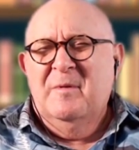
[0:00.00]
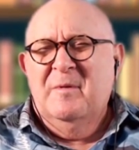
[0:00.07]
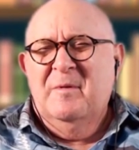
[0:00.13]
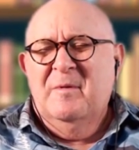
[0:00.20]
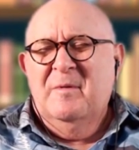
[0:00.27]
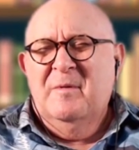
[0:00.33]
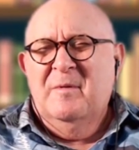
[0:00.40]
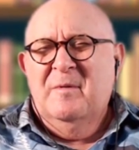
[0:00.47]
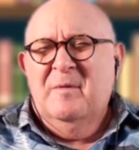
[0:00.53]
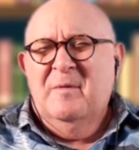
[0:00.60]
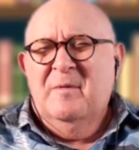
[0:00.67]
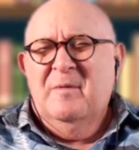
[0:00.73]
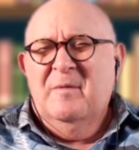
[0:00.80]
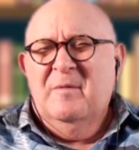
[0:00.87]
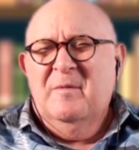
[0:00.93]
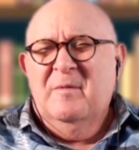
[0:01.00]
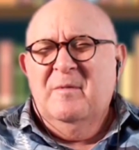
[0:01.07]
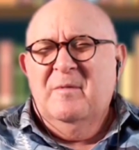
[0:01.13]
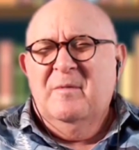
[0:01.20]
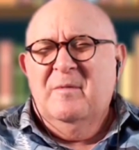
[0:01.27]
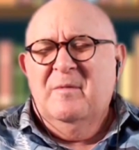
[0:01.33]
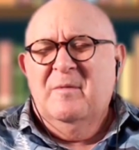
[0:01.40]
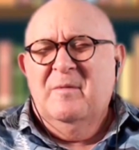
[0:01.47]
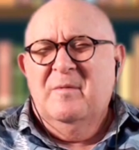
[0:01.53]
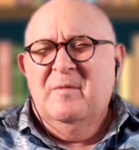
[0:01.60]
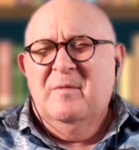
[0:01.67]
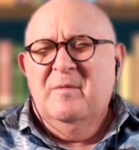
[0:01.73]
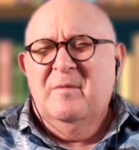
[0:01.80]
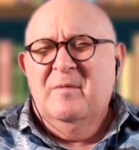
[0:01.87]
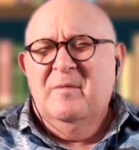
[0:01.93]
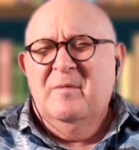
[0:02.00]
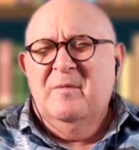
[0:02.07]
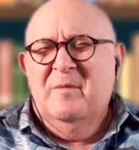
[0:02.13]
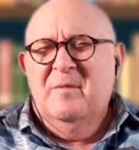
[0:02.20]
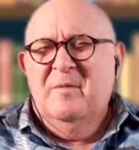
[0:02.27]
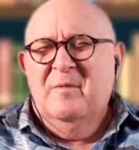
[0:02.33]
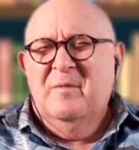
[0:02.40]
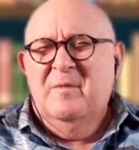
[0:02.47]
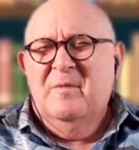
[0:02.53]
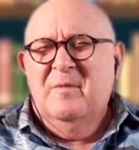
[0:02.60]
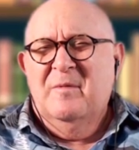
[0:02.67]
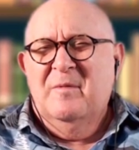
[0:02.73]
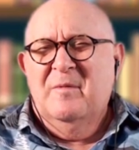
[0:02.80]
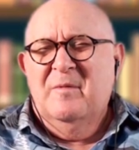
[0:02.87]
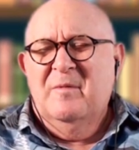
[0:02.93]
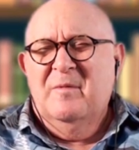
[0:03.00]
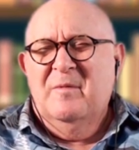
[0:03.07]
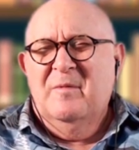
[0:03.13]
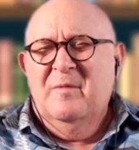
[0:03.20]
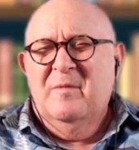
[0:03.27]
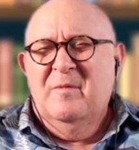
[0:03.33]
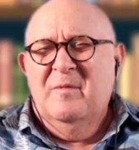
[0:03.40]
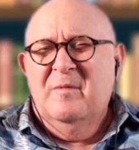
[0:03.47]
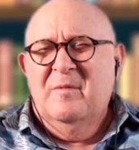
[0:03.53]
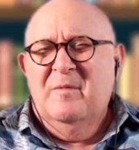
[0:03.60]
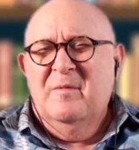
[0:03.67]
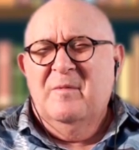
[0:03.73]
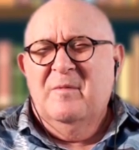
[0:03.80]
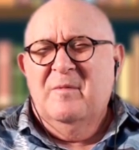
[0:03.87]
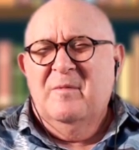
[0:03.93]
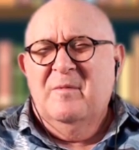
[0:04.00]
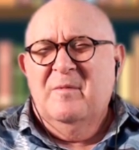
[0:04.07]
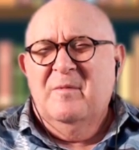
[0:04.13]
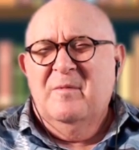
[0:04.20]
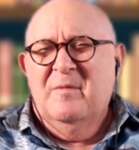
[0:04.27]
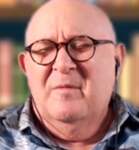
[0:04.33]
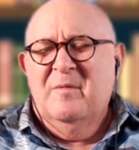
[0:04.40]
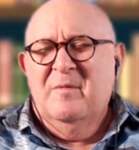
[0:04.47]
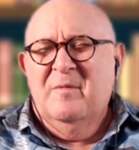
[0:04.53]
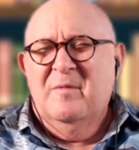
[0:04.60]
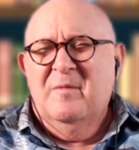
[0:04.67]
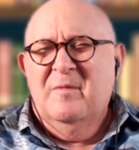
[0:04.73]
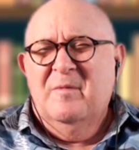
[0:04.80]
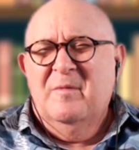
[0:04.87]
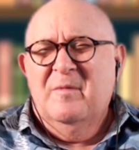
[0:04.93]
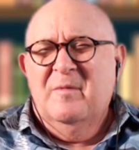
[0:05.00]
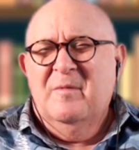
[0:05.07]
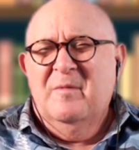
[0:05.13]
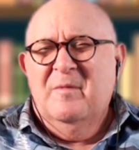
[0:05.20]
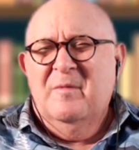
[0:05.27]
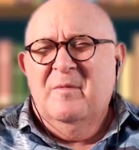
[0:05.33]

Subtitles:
[no speech]